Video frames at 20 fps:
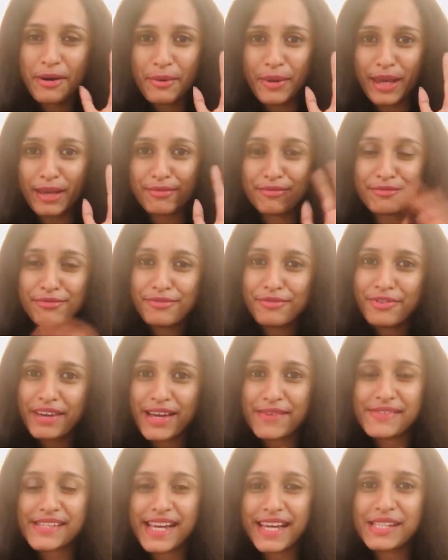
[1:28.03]
Okay,
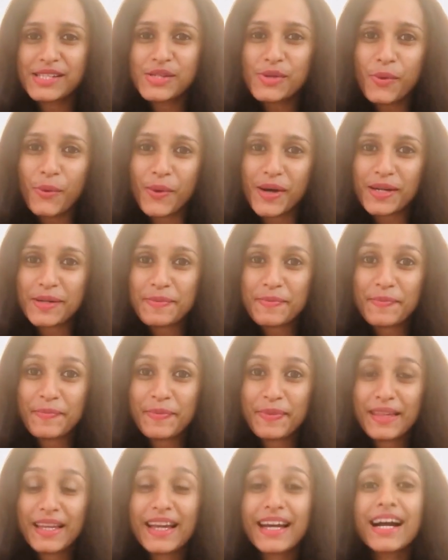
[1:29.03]
5 seconds over.
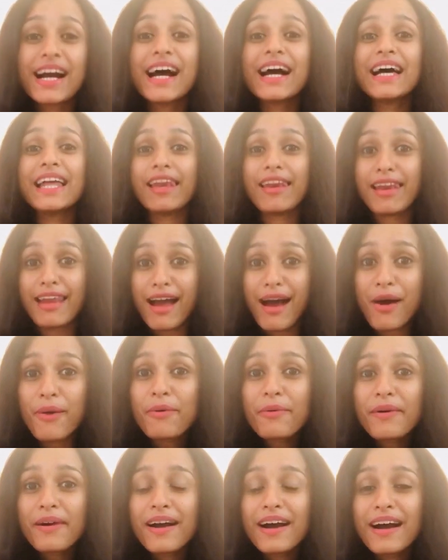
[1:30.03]

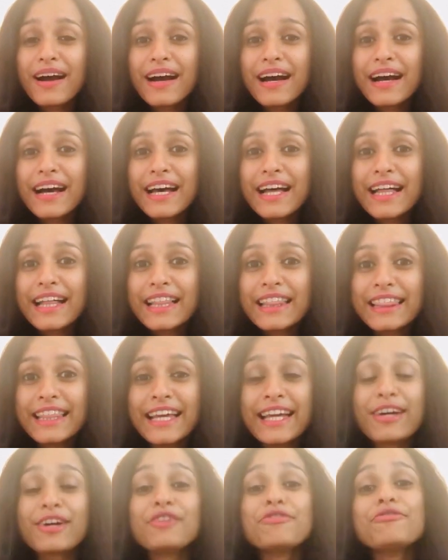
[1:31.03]
Now,
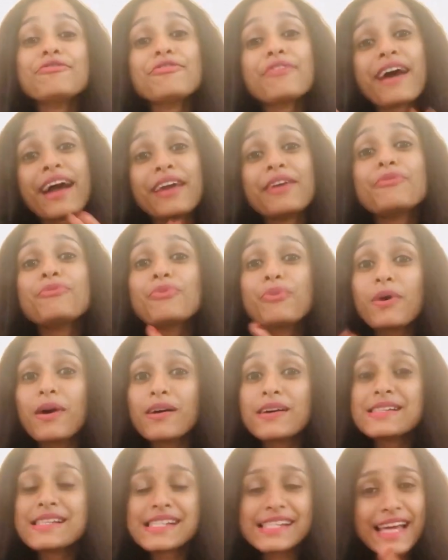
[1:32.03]
think of 5
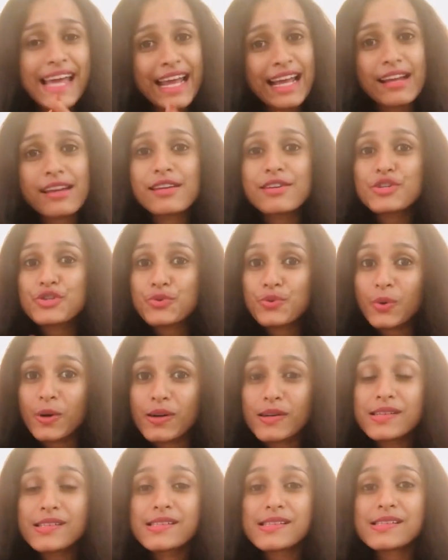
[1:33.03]
words, English
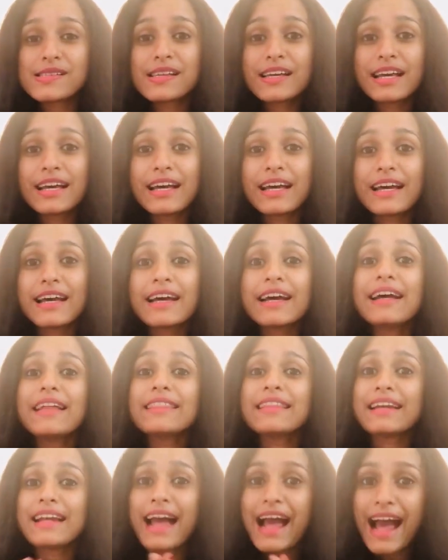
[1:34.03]
words,
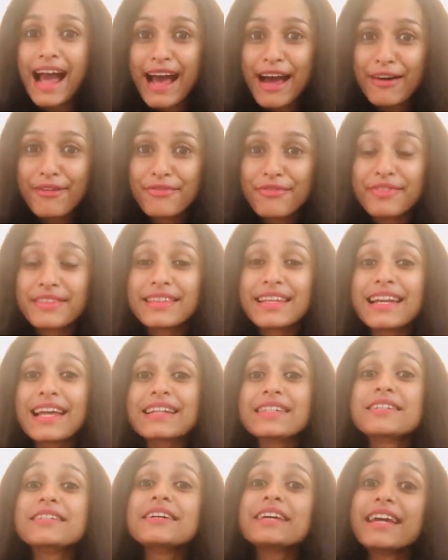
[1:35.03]
that have the
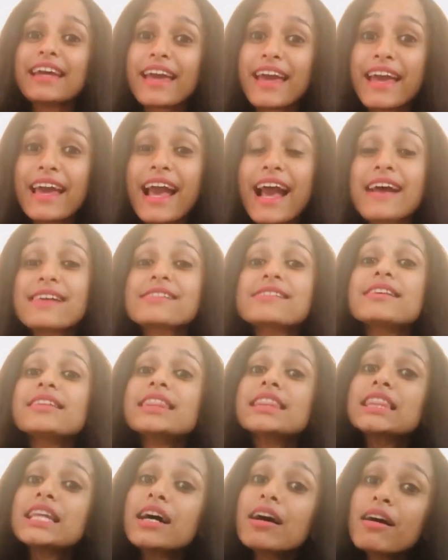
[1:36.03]
letter K as a
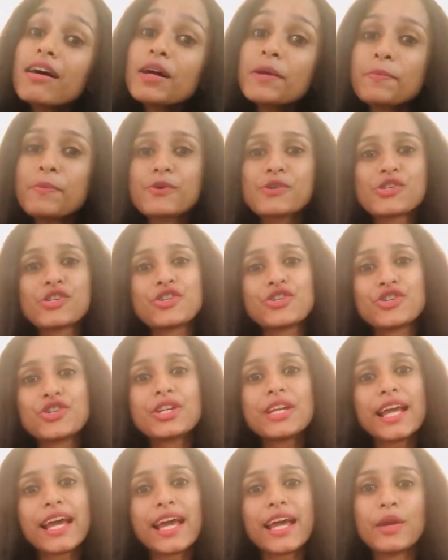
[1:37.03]
third
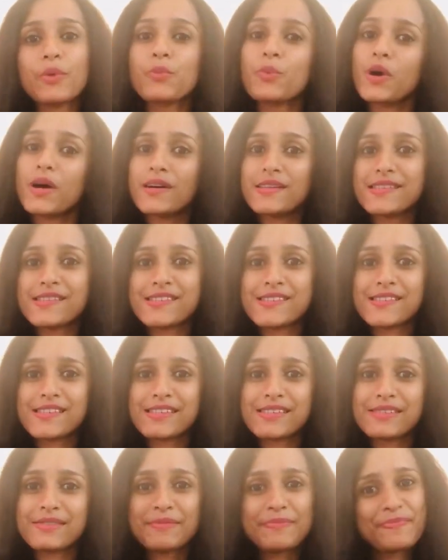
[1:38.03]
position in
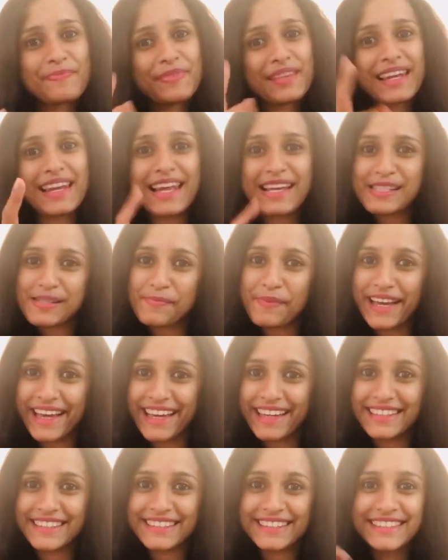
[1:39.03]
words. Let's
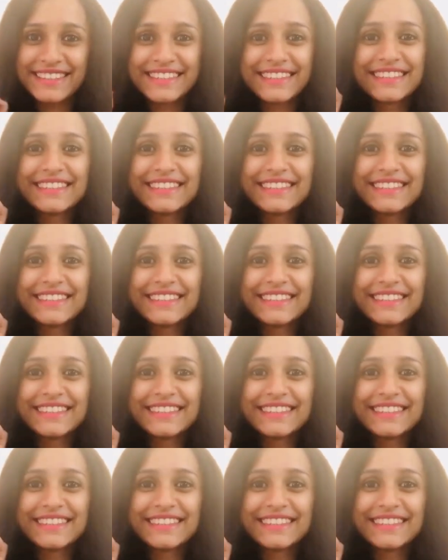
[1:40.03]
begin.